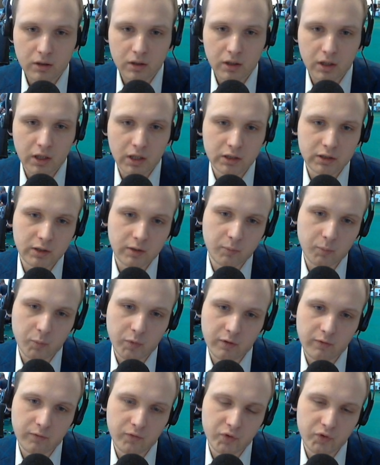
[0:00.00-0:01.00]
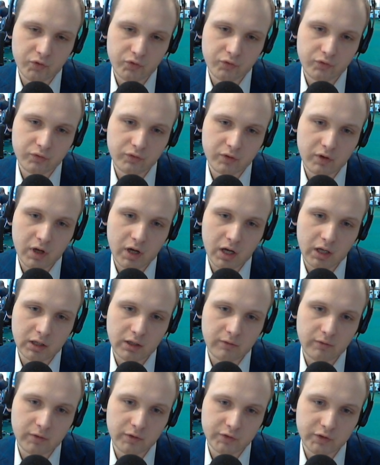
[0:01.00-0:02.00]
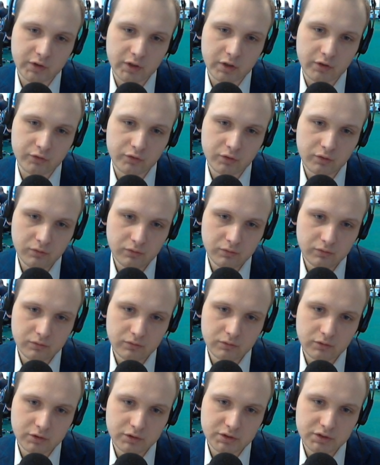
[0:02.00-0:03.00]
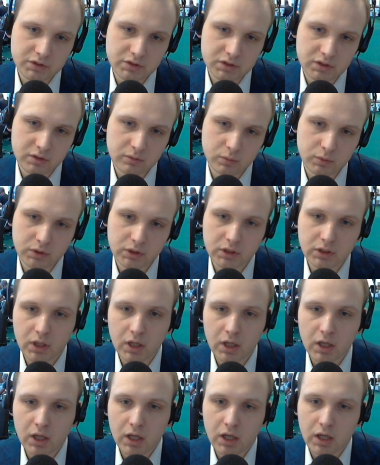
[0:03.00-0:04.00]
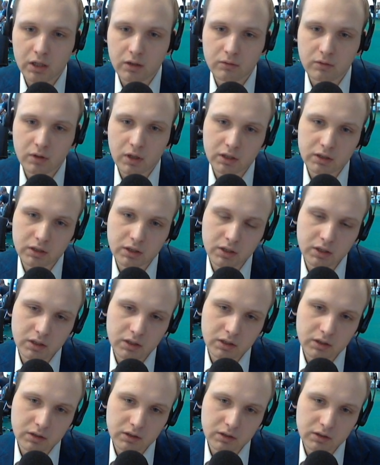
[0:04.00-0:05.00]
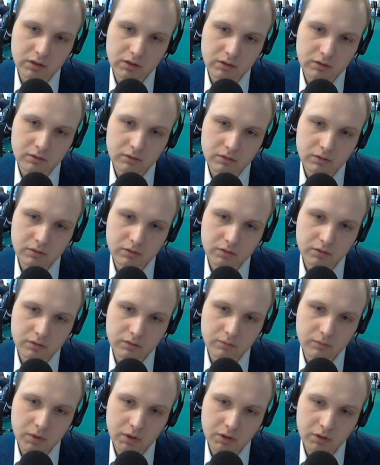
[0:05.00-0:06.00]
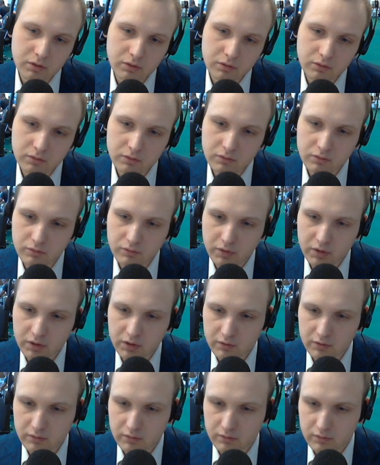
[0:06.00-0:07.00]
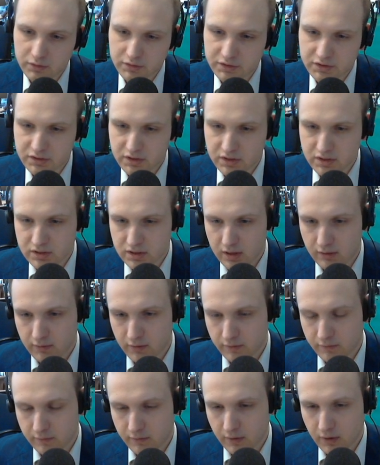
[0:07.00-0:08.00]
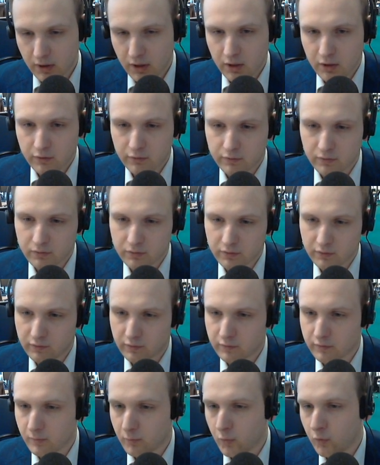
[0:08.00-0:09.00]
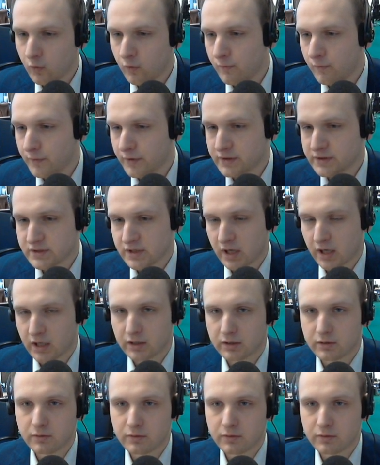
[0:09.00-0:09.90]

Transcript: and the previous high levels are also consistent with it. And you got here 1, 2, 3 resistance levels. So this is a move inside.